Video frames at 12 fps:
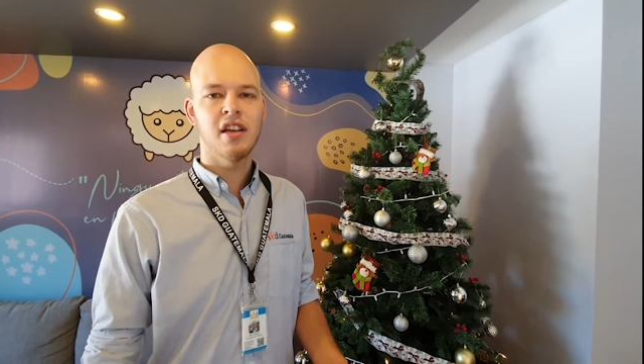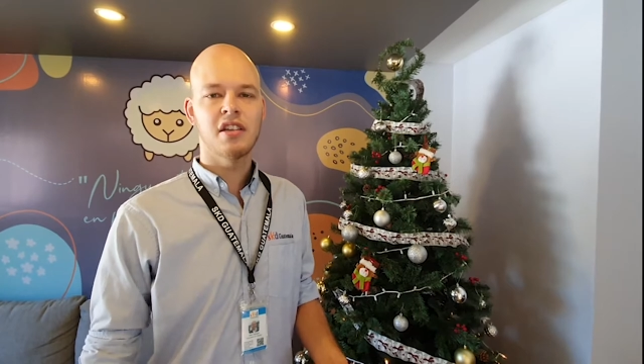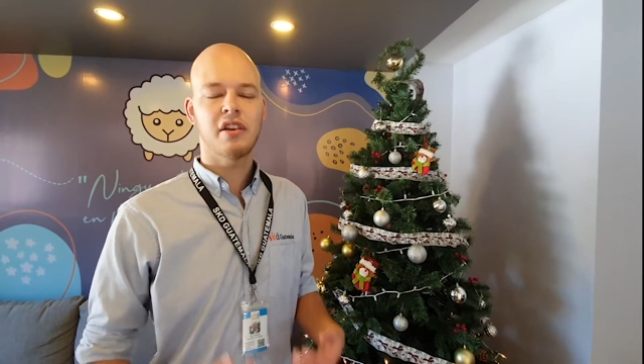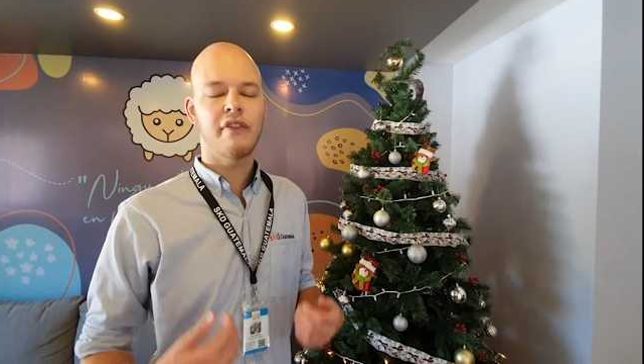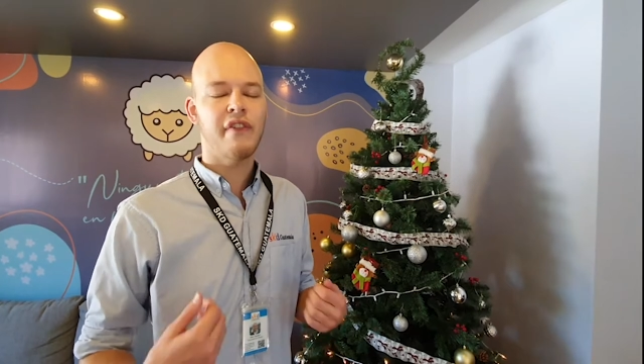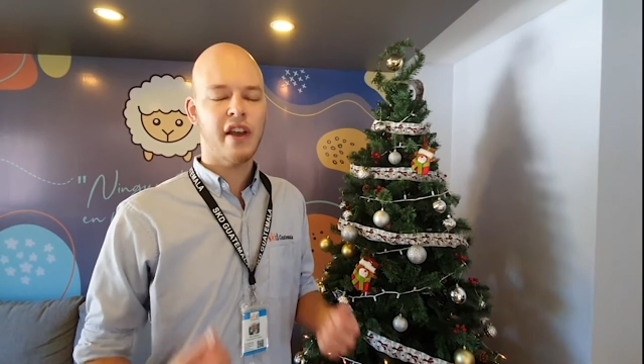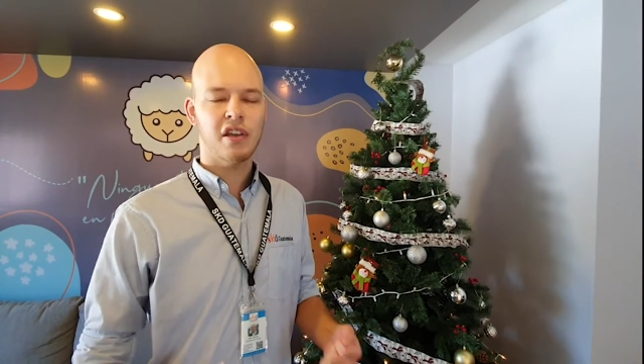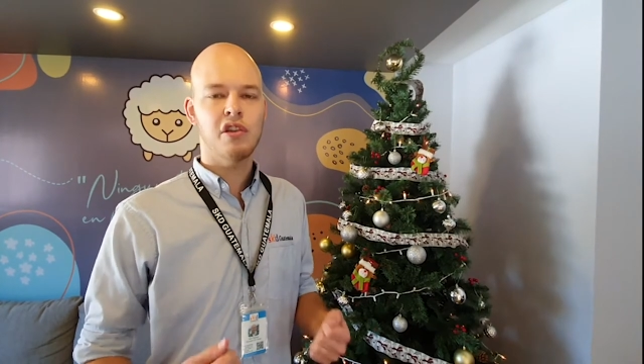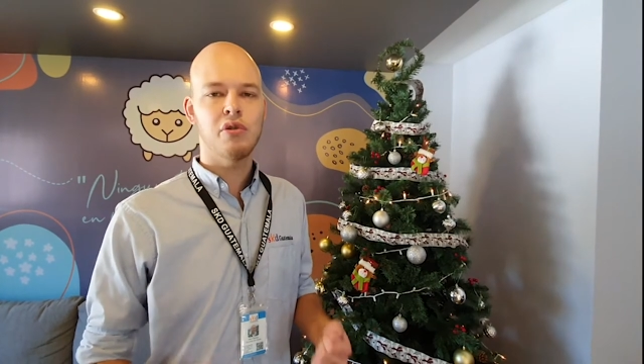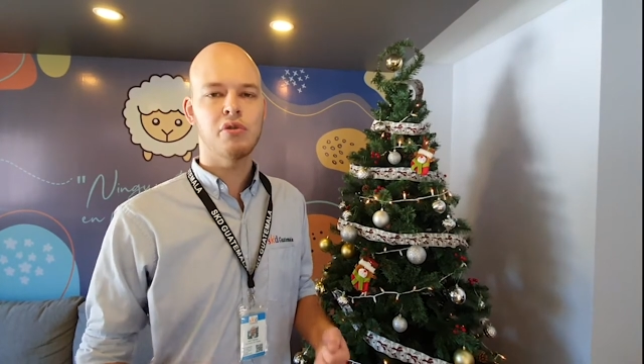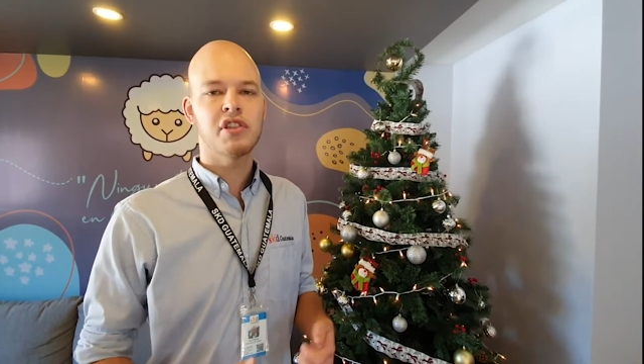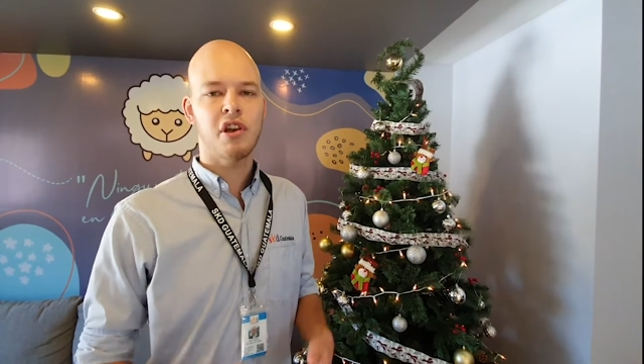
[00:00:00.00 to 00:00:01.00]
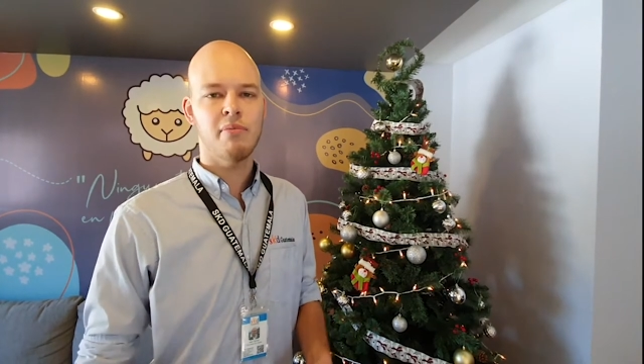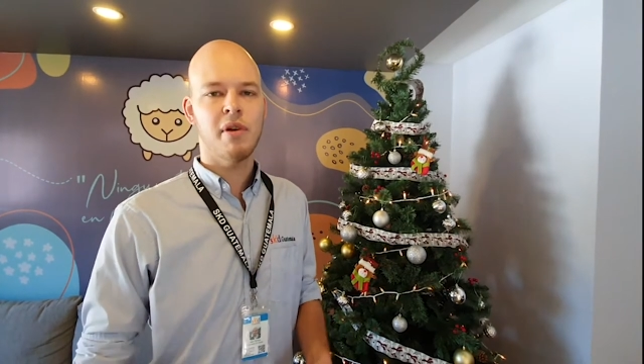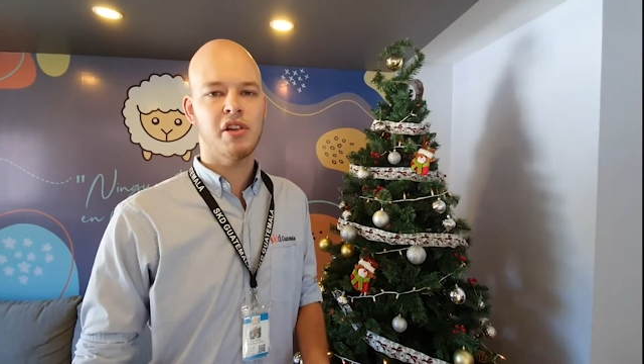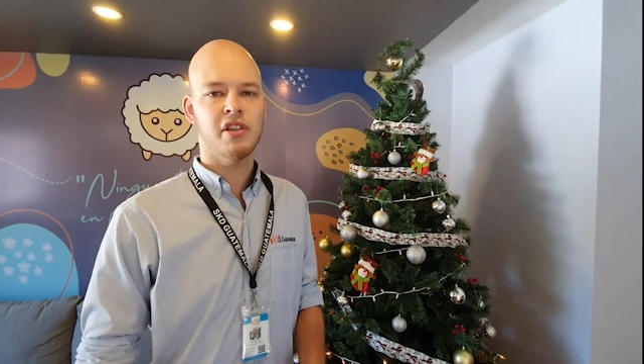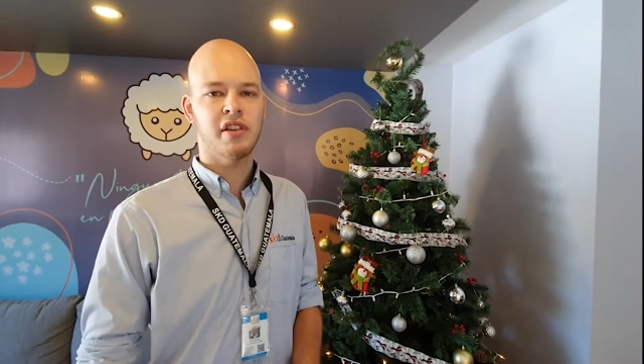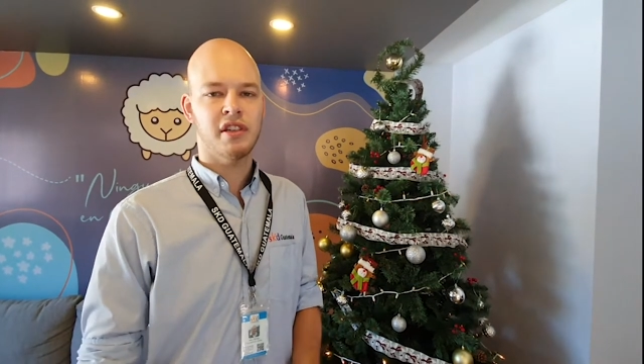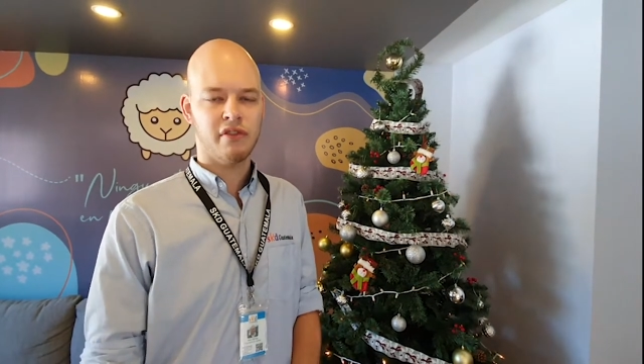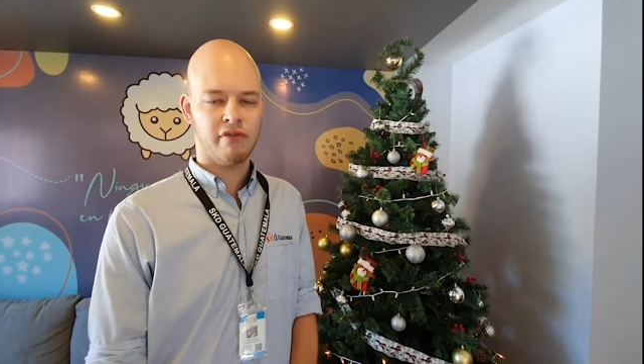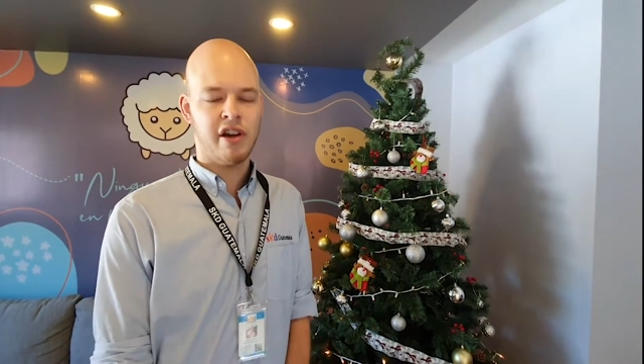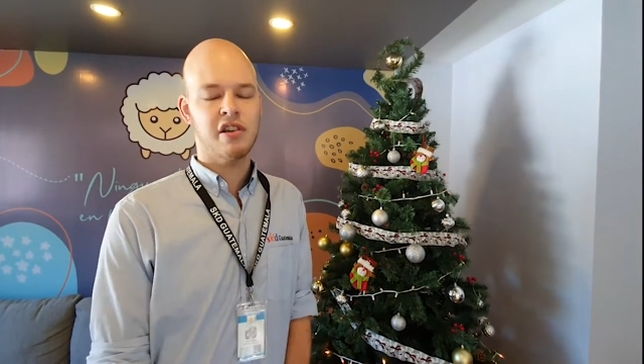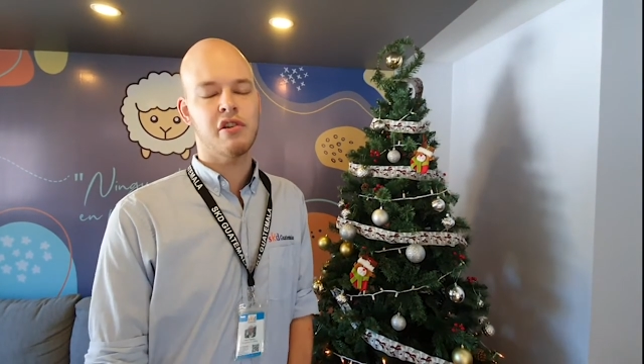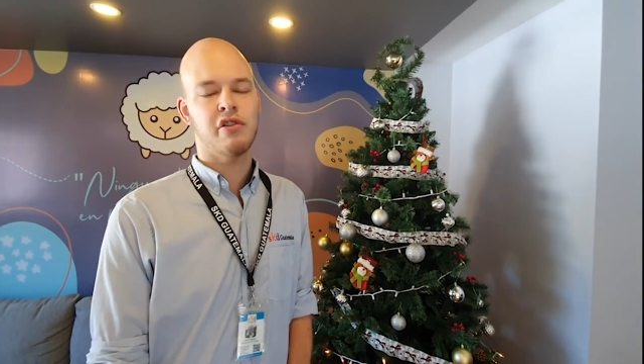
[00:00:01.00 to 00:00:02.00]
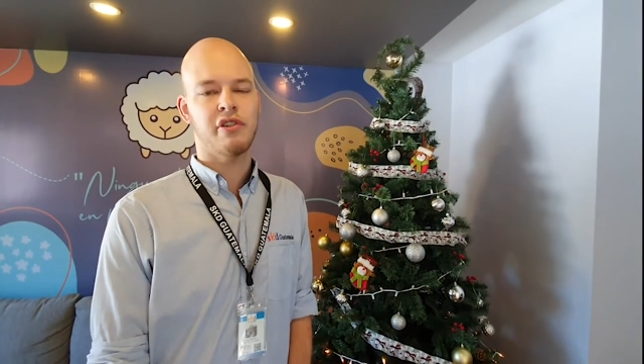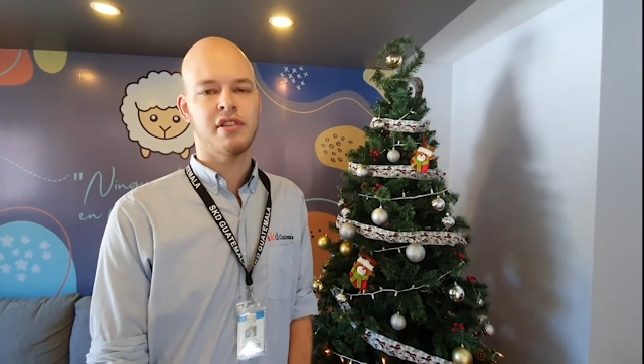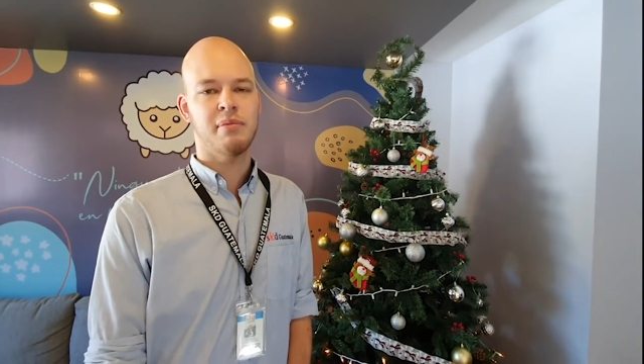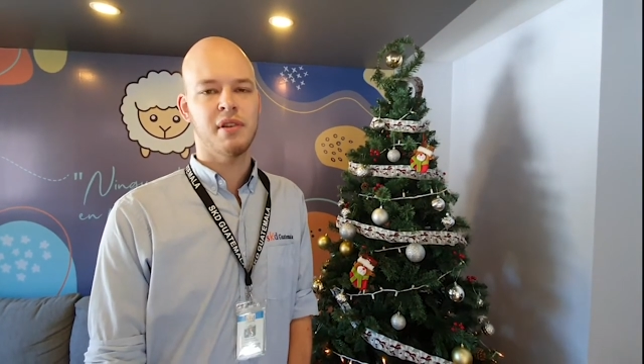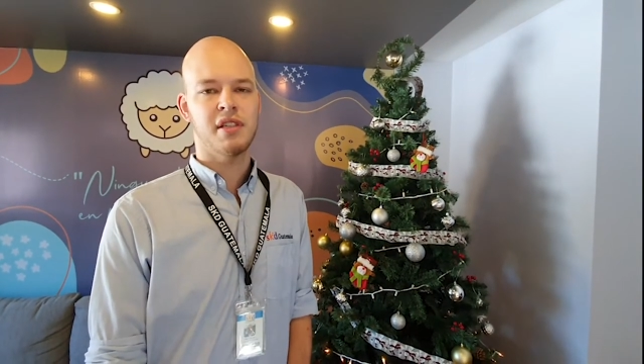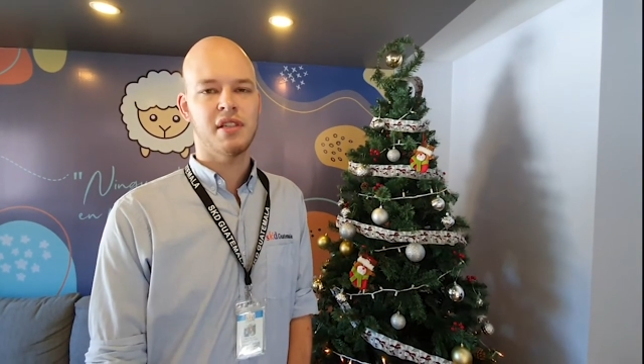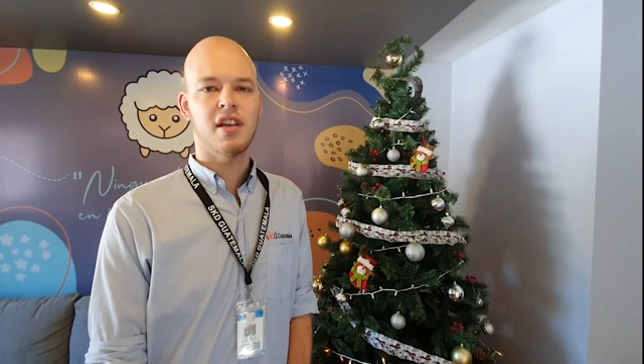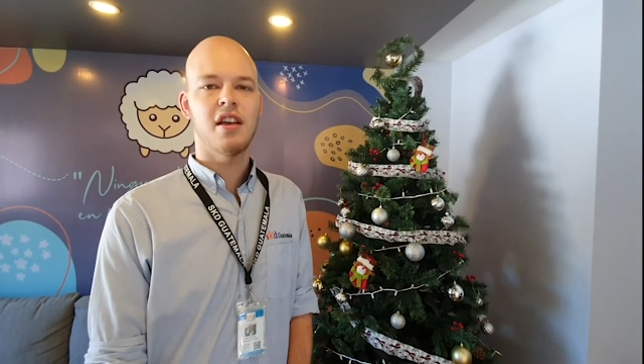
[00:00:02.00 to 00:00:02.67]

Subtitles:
So thank you so much for this Radio Christmas.